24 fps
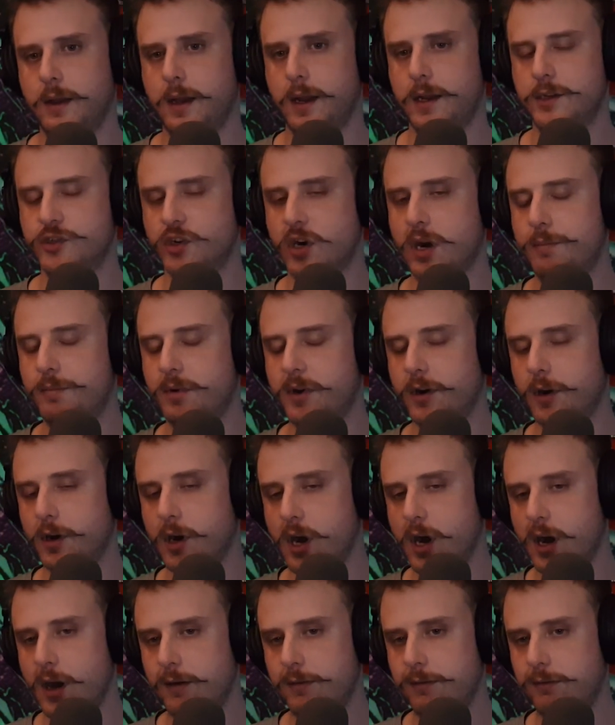dropped her
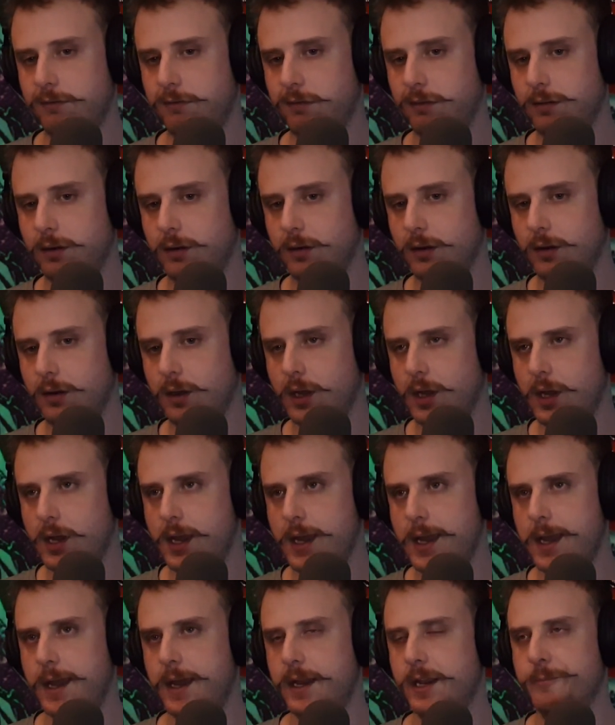off,
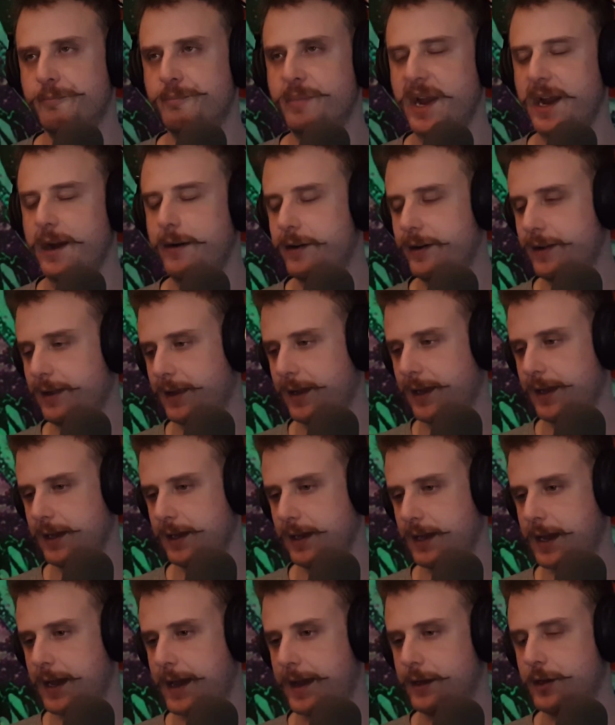And
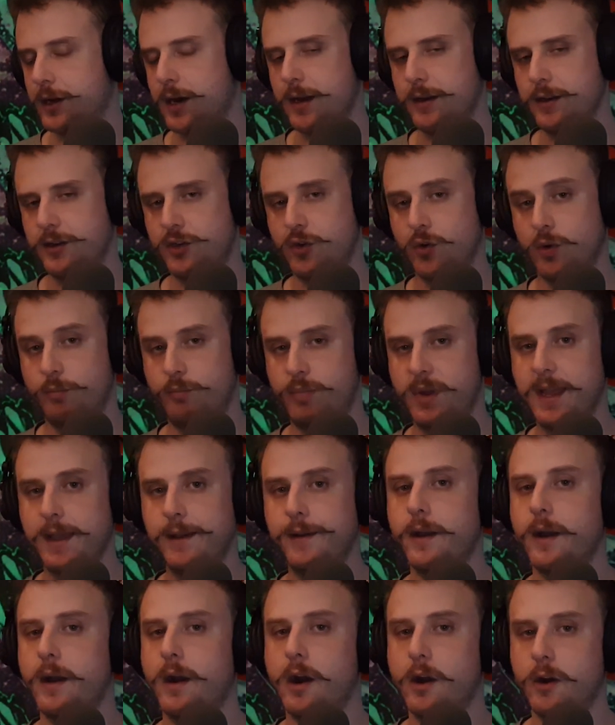apparently, I got into a
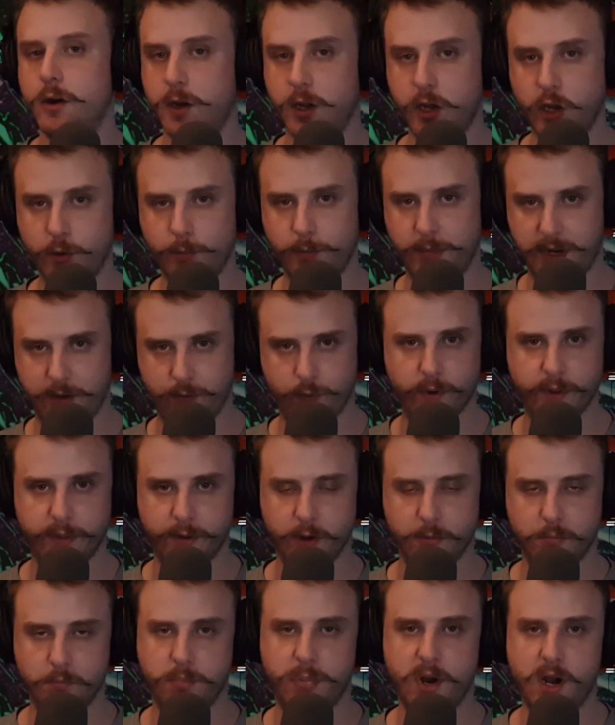big argument with
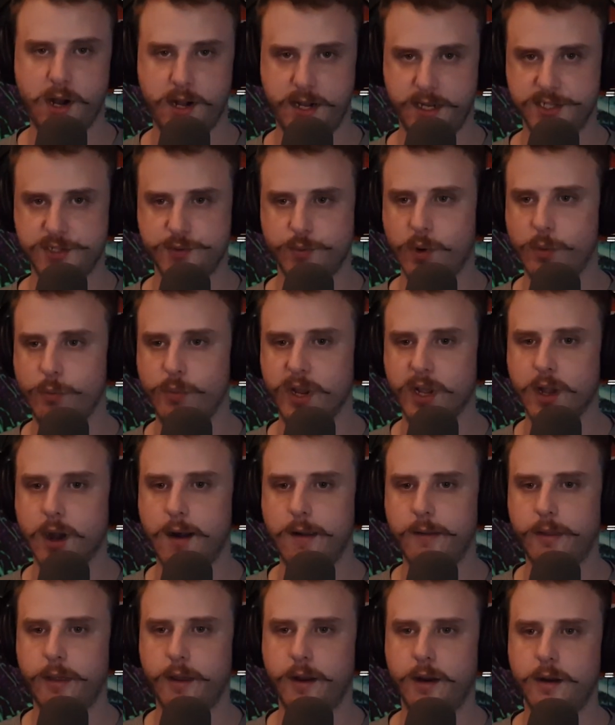her boss when we
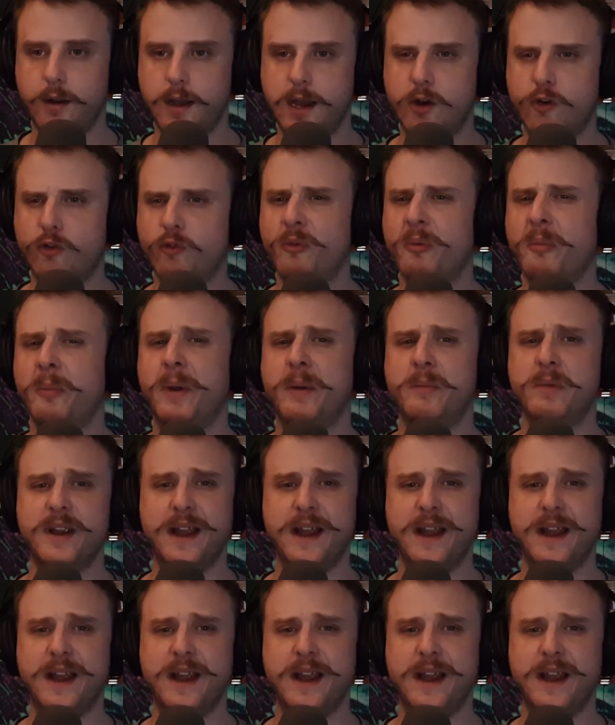got there. I don't remember